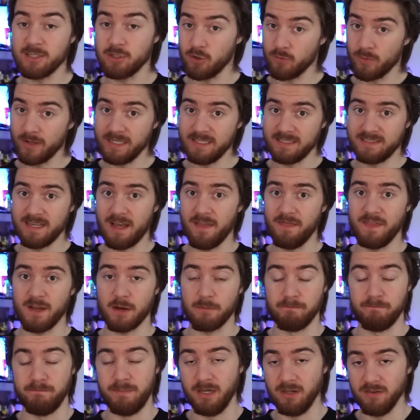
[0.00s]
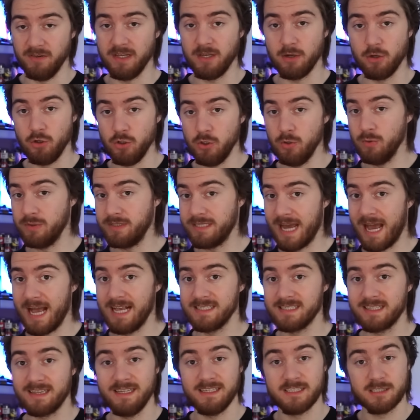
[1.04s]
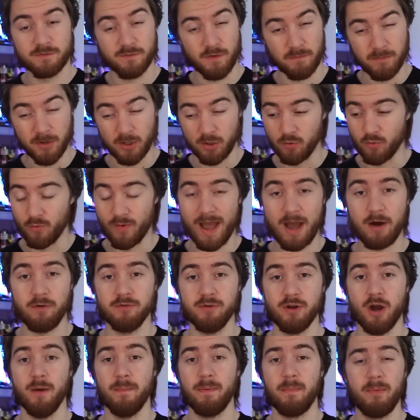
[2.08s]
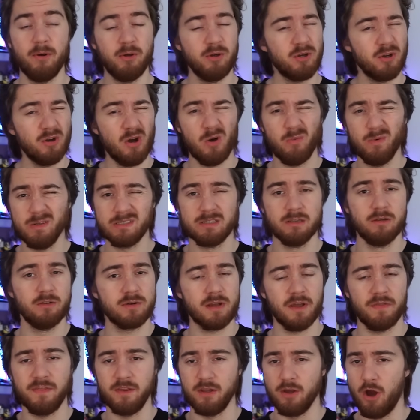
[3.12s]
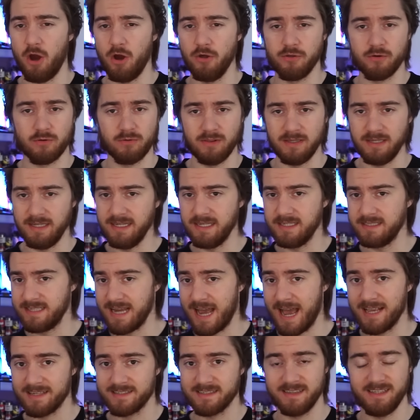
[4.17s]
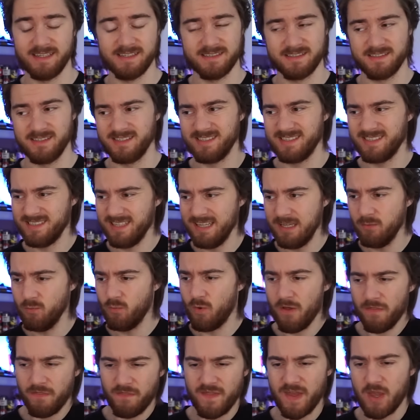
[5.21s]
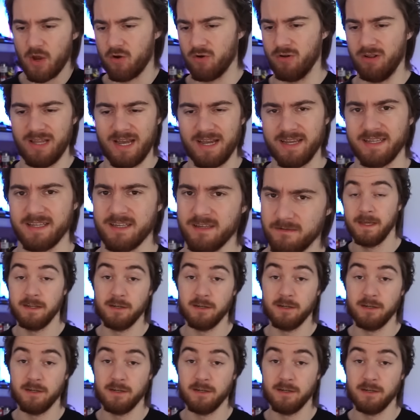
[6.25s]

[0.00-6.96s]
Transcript: already said they're building a new task list from the ground up, but you can always look at the other league task lists to see what they are like.